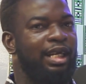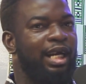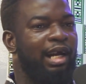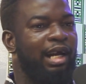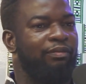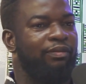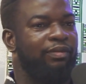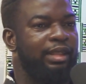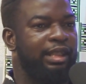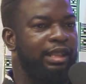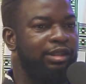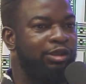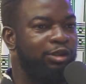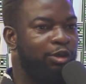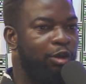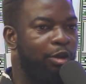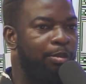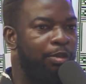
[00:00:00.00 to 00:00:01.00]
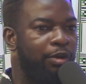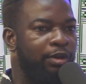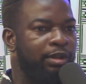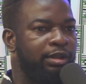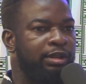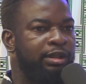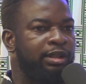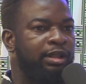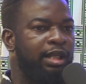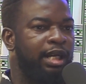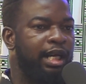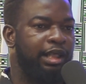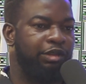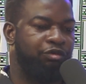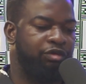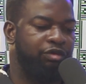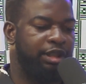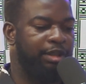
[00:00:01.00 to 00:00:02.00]
have a stubborn and
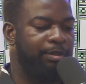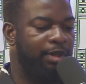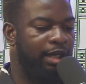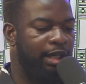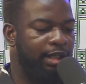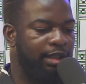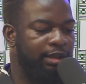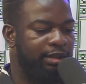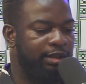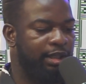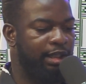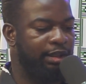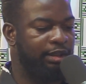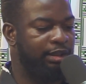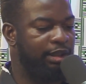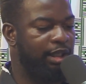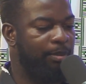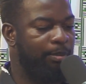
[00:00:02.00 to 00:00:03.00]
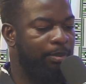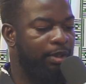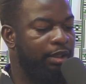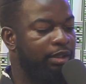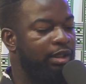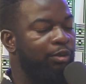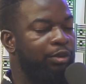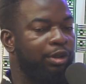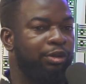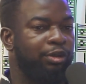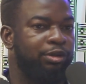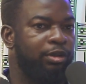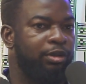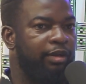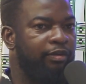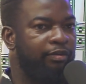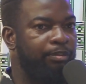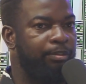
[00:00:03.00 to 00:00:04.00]
tricky Bayern side in their path, and we also
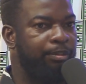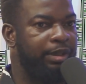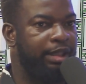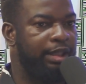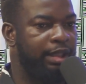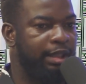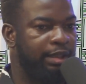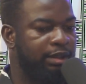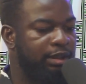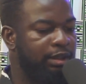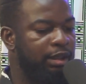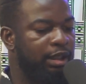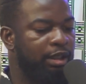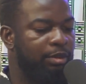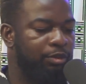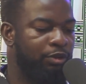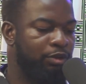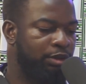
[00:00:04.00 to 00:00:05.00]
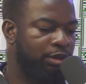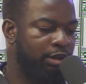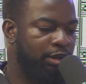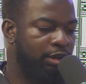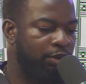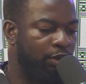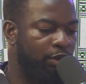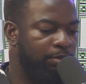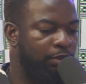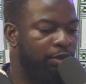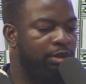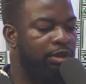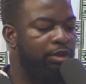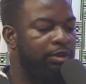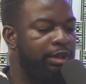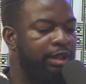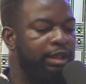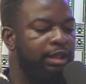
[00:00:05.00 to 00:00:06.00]
have PSG and Borussia Dortmund
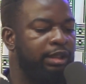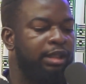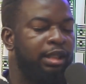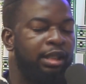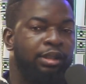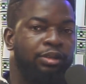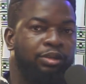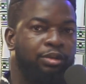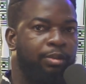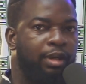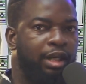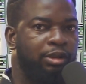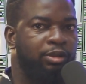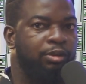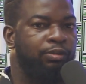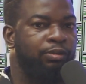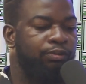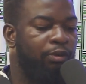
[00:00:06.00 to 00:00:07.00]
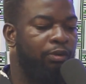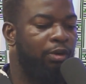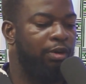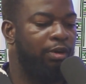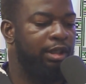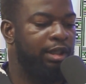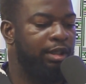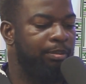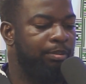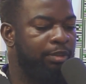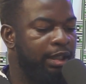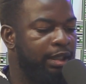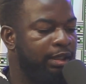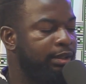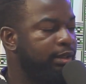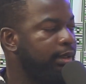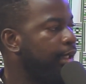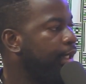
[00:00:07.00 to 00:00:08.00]
looking to battle for a
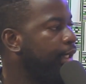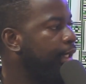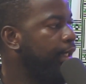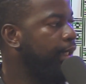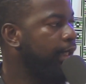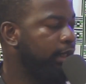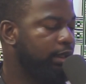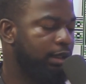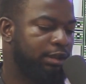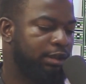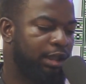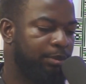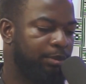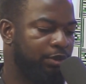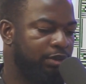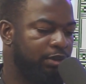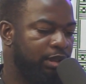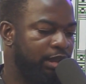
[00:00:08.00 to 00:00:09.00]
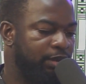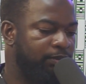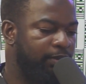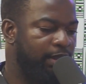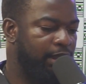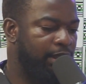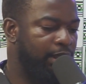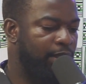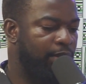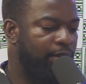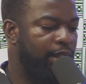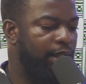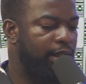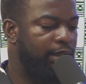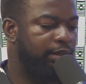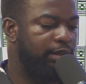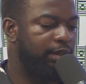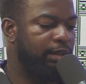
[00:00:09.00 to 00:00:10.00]
place in the Champions League final. And